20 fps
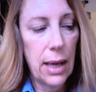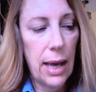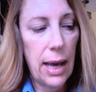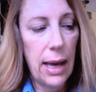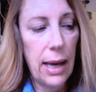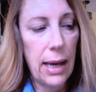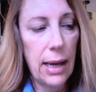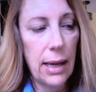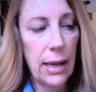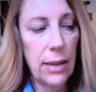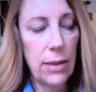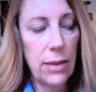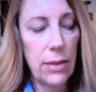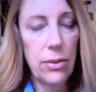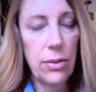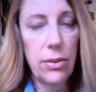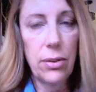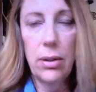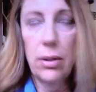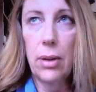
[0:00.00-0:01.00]
And
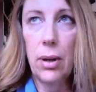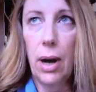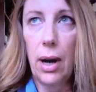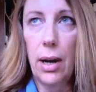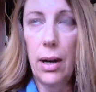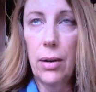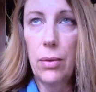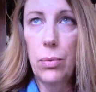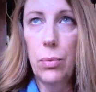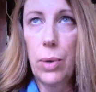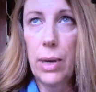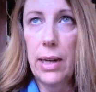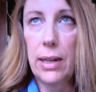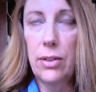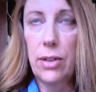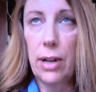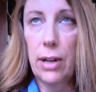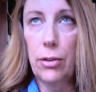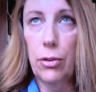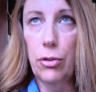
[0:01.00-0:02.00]

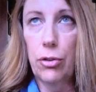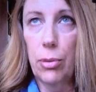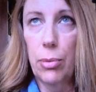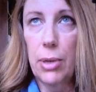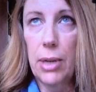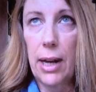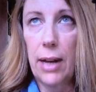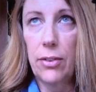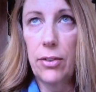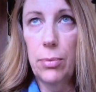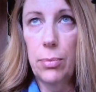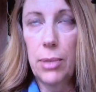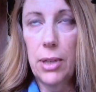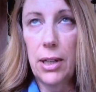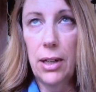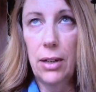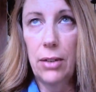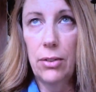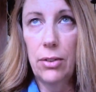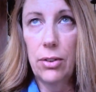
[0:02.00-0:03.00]
when Dr. Sherman asked
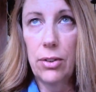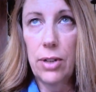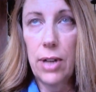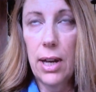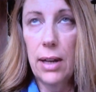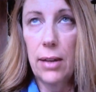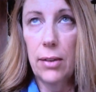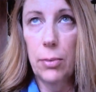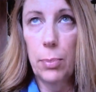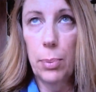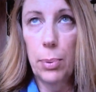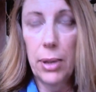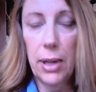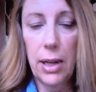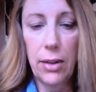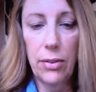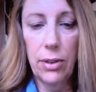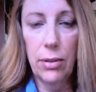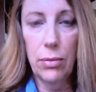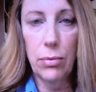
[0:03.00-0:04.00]
me to take his
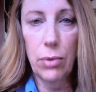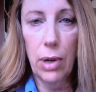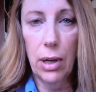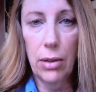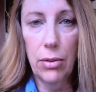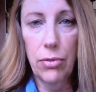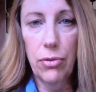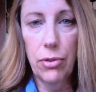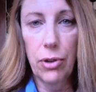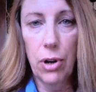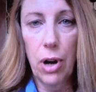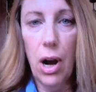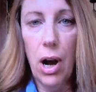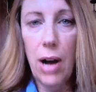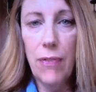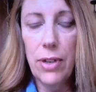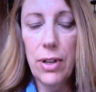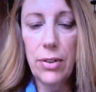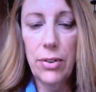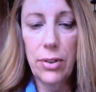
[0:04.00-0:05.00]
place and run for
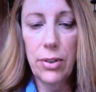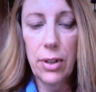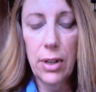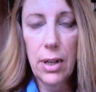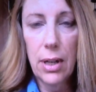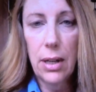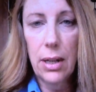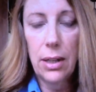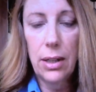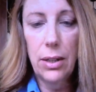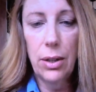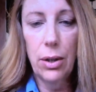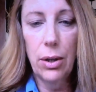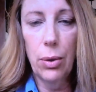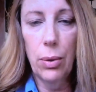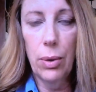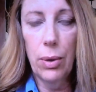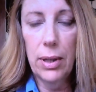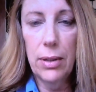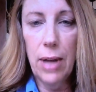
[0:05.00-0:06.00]
office,
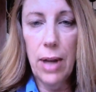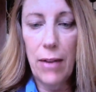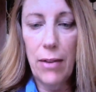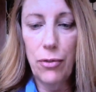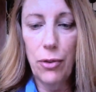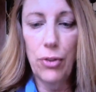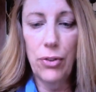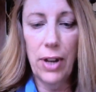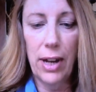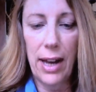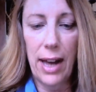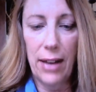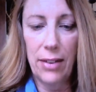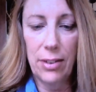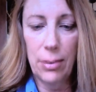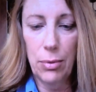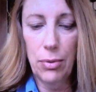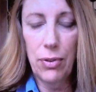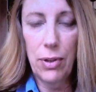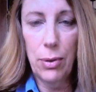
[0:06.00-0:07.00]
at first I
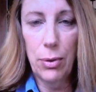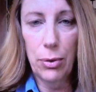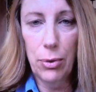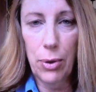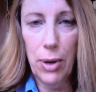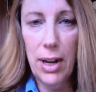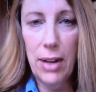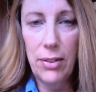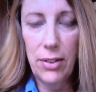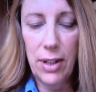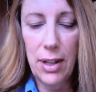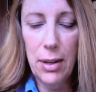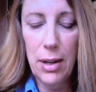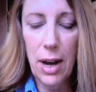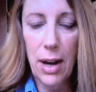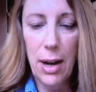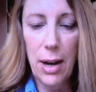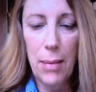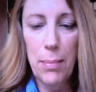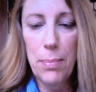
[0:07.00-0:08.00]
asked him if he was crazy,
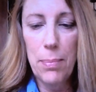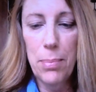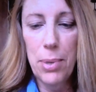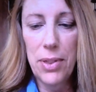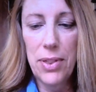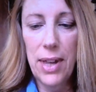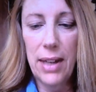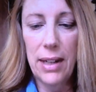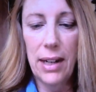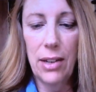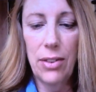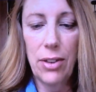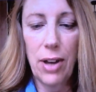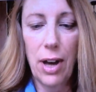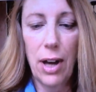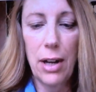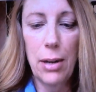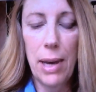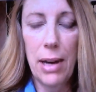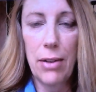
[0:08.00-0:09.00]
but then I
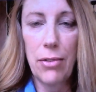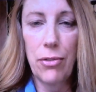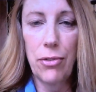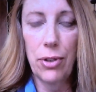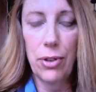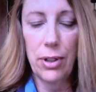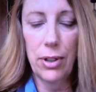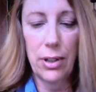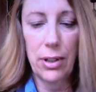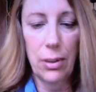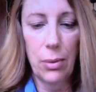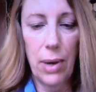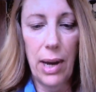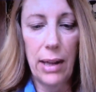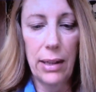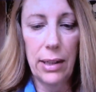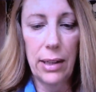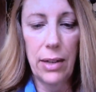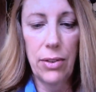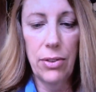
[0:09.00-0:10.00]
thought about it for a little
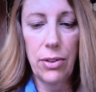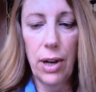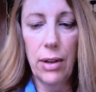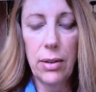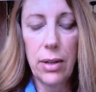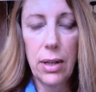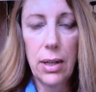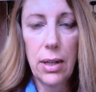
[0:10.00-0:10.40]
while and I thought,